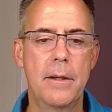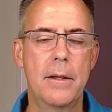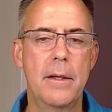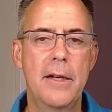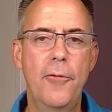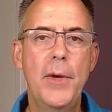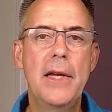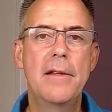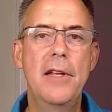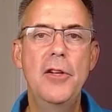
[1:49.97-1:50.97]
If we
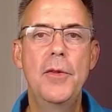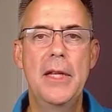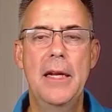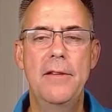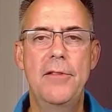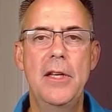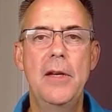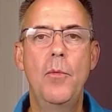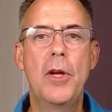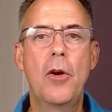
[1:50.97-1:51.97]
continue in the NEC,
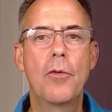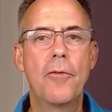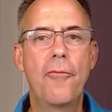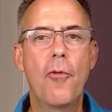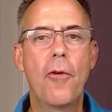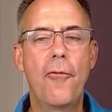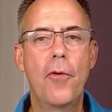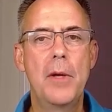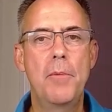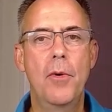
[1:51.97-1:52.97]
we go to
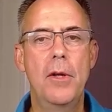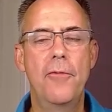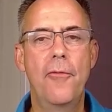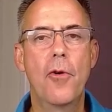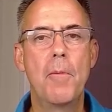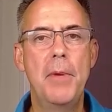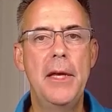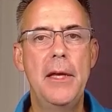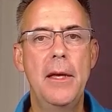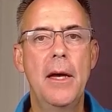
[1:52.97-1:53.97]

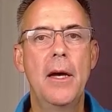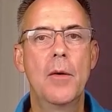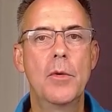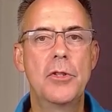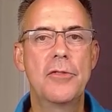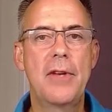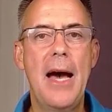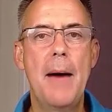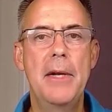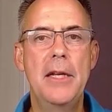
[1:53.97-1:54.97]
440.4b, which is
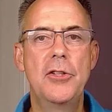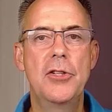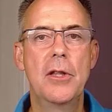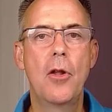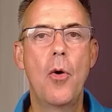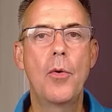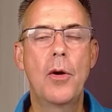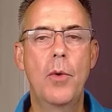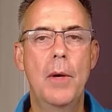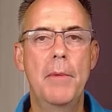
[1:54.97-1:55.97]
combination load
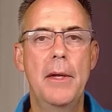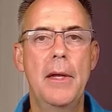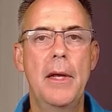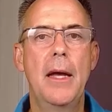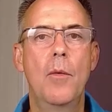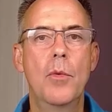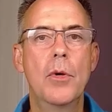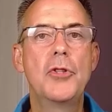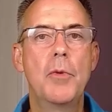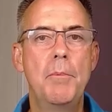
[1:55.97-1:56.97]
equipment,
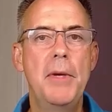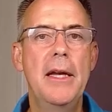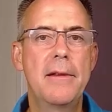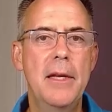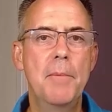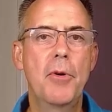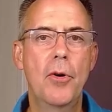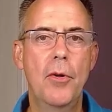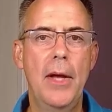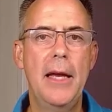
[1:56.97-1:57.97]
which would be a
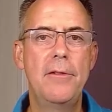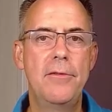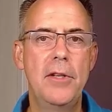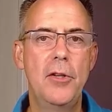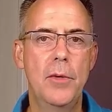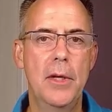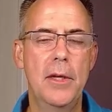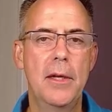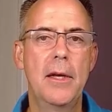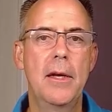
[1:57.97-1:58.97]
typical AC unit.
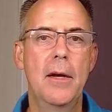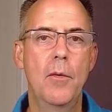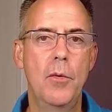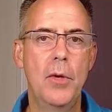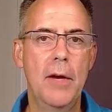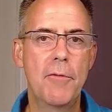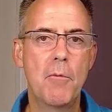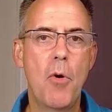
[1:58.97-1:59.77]
You have the motor